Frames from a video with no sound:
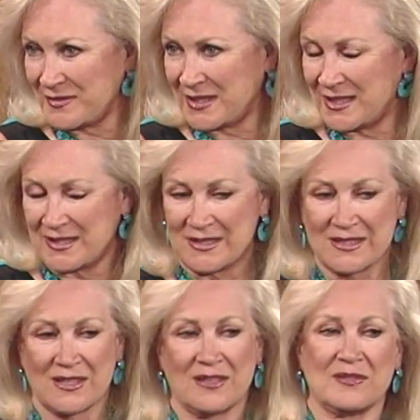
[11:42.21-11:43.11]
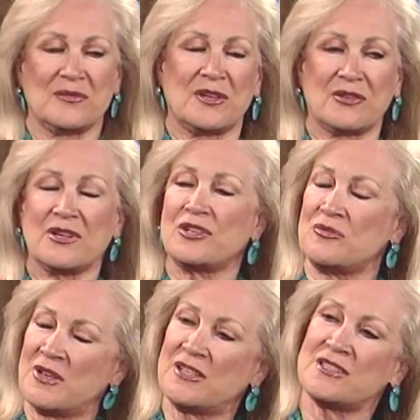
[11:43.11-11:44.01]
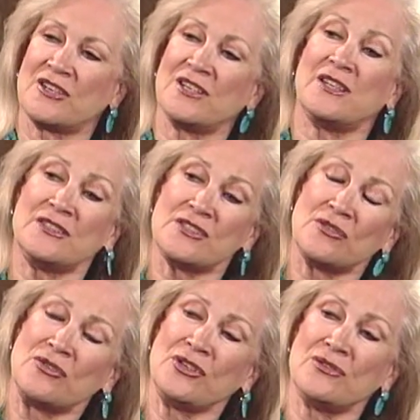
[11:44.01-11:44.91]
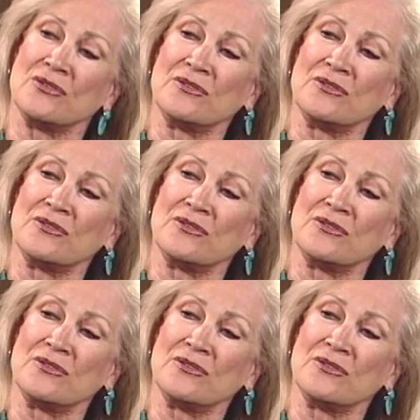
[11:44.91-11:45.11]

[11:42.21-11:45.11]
and a great humanitarian, and so are you.